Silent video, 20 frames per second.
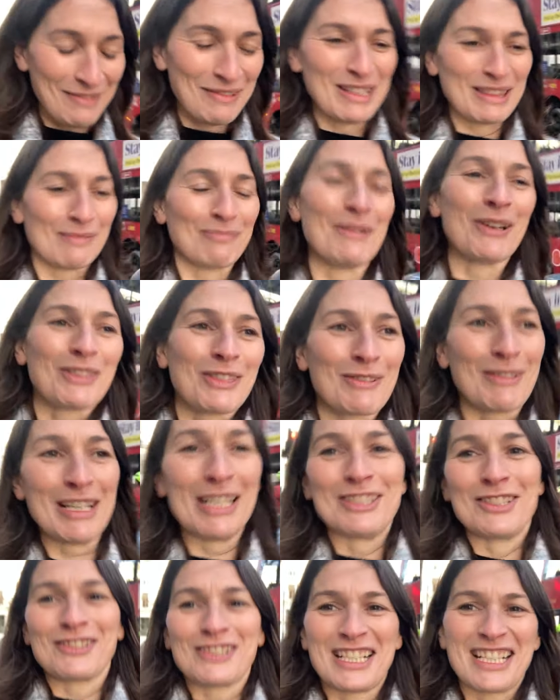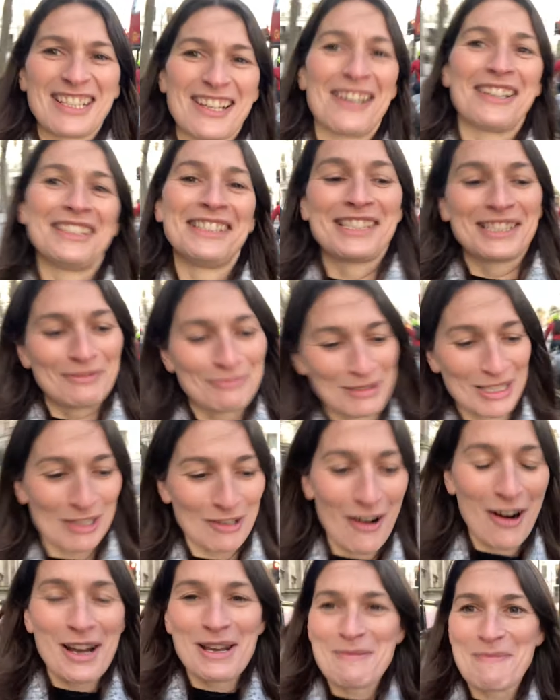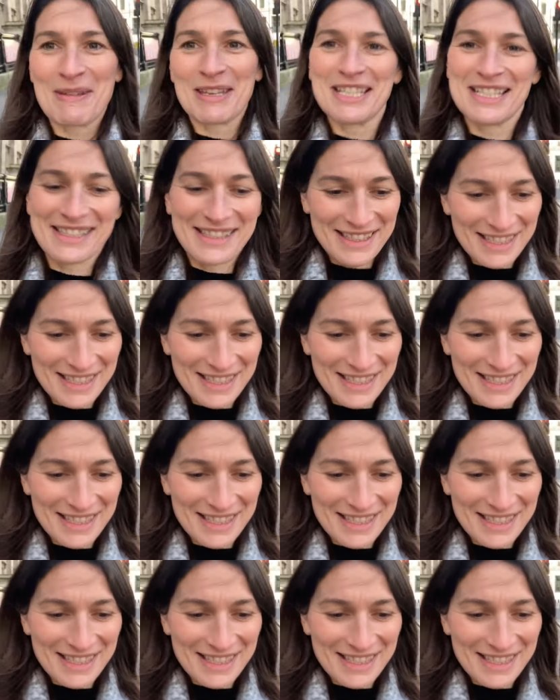With my 309 subscribers.